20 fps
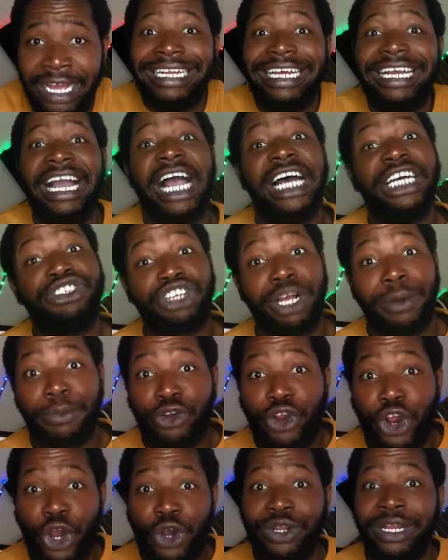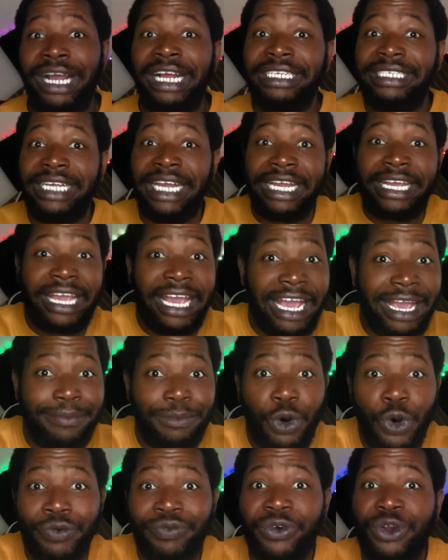The guys from Crown Heights came
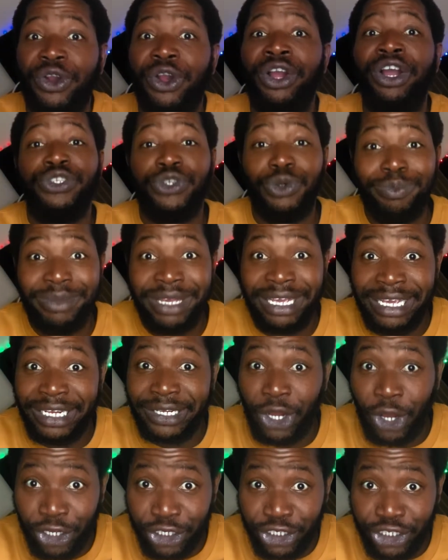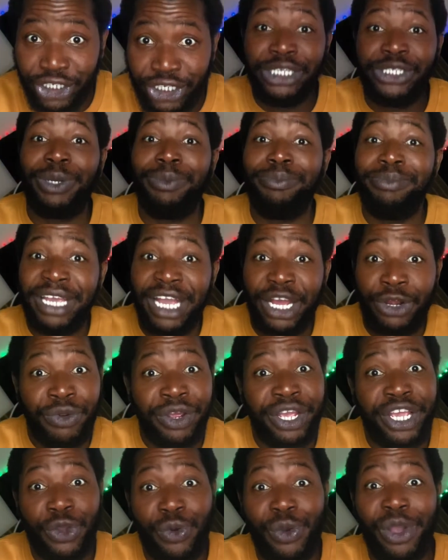over to meet us. So me and
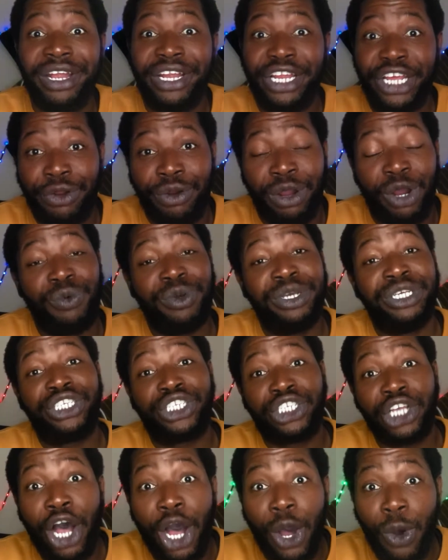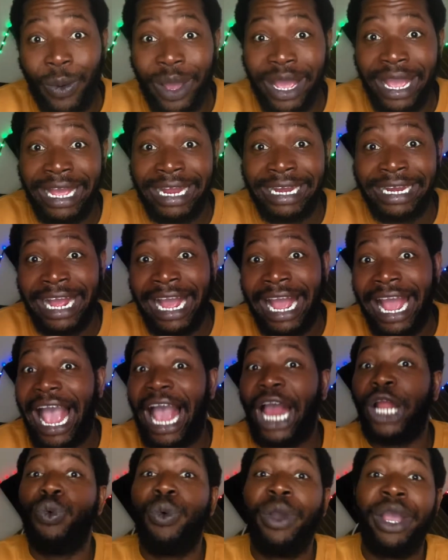Ricky were there and we saw Wayne,
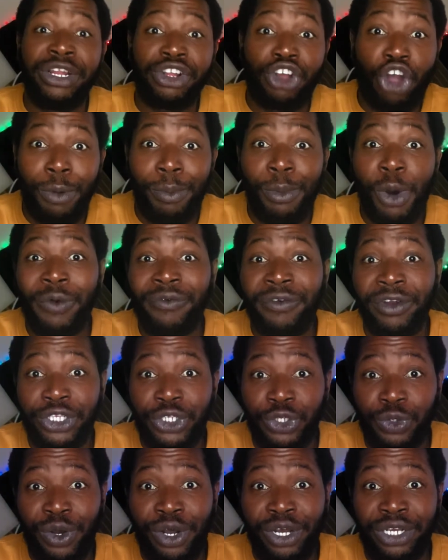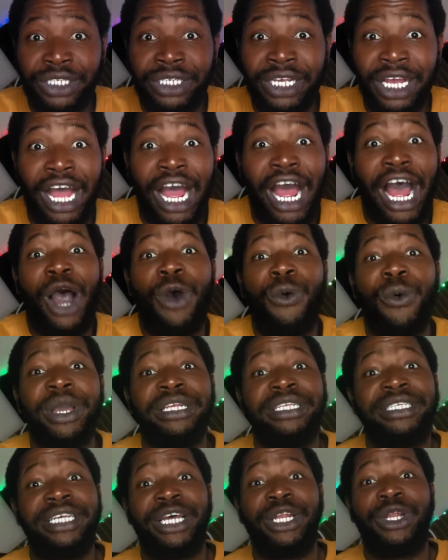and Wayne come over to us and we
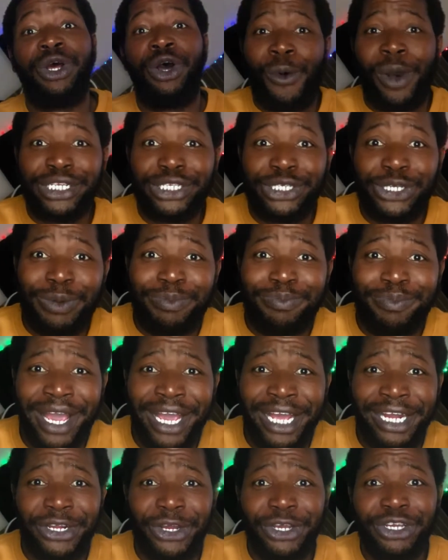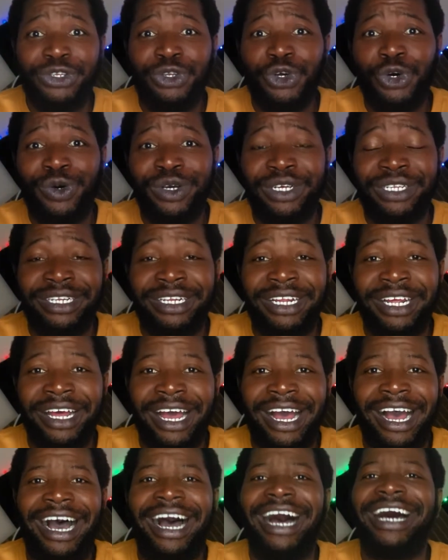said, "What's up, mate? How you doing?"
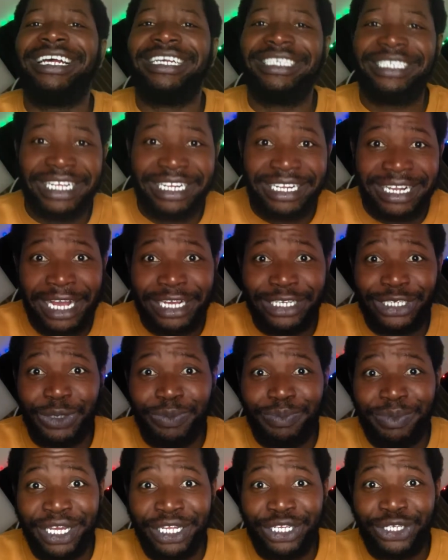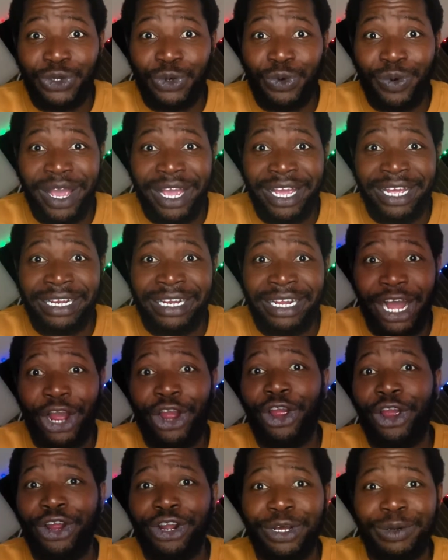And I said, "Nice to meet you, Wayne. I
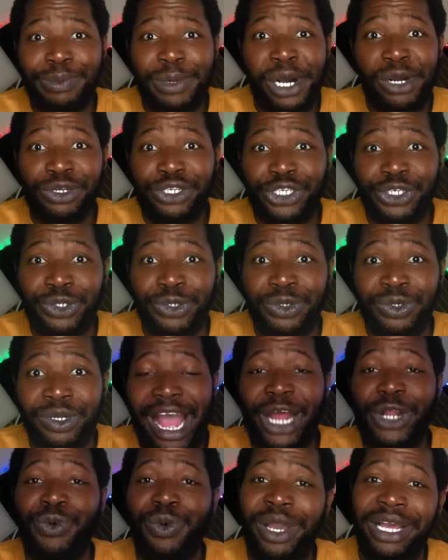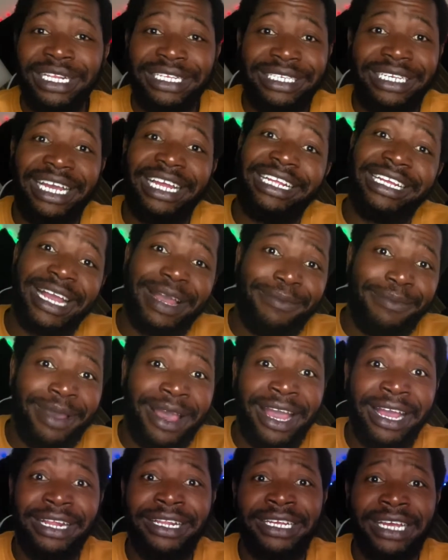heard about you." And Wayne said, "Yeah,
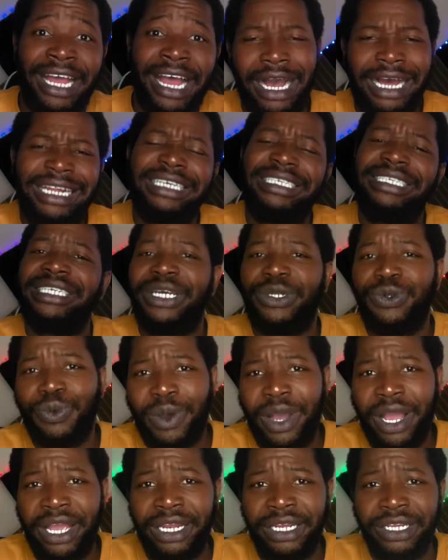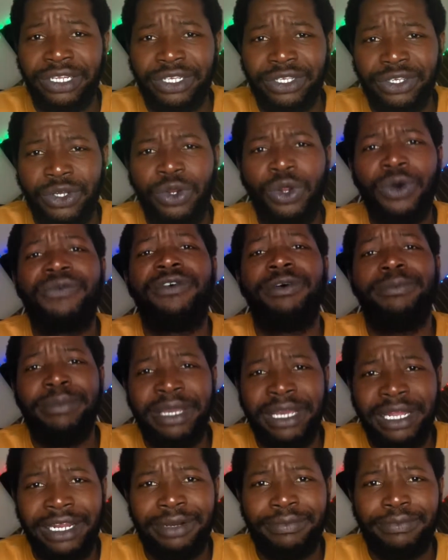mate." And I said, "Wayne, you look
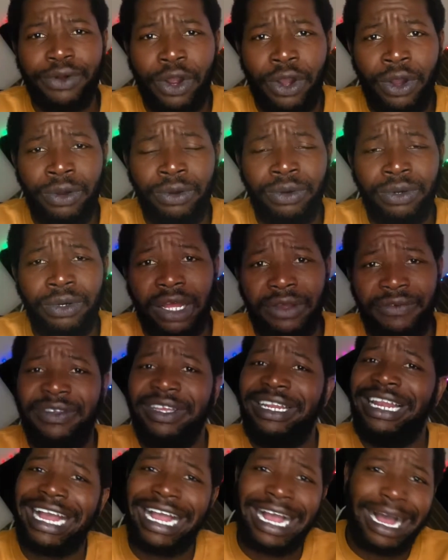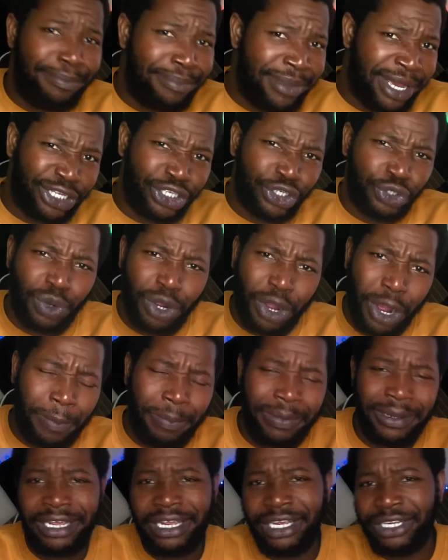familiar, bro. I feel like I met you a
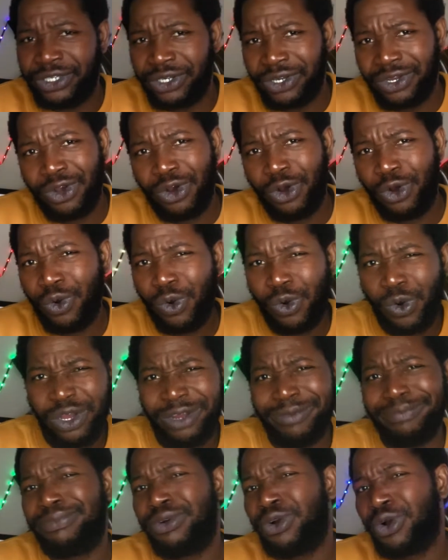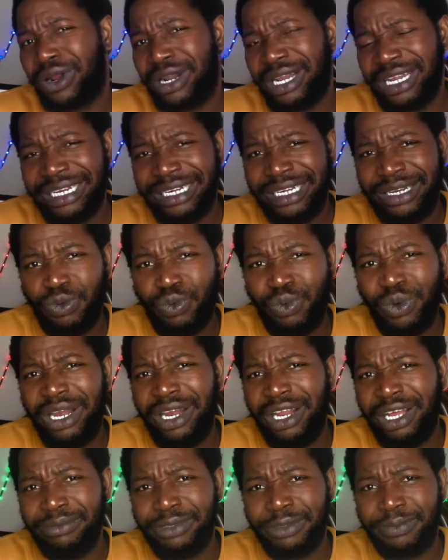couple of years ago in Brooklyn, in
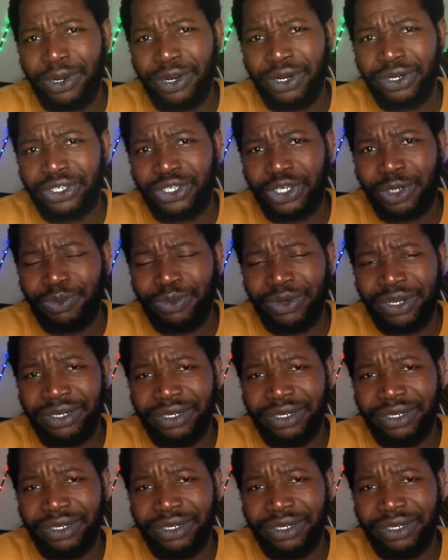Williamsburg somewhere."